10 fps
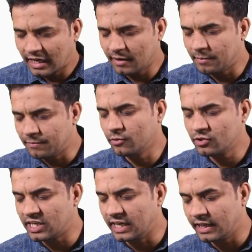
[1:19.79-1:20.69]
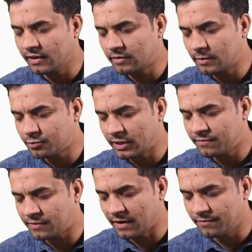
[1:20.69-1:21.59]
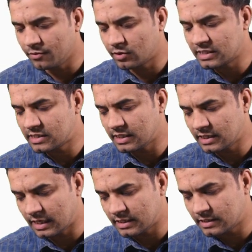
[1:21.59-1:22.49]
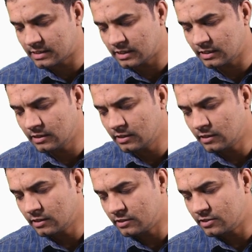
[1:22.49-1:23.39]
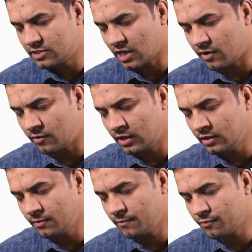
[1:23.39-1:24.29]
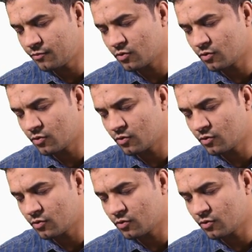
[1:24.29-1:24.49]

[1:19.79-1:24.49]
And before JDK 1.5, you can say that is the Java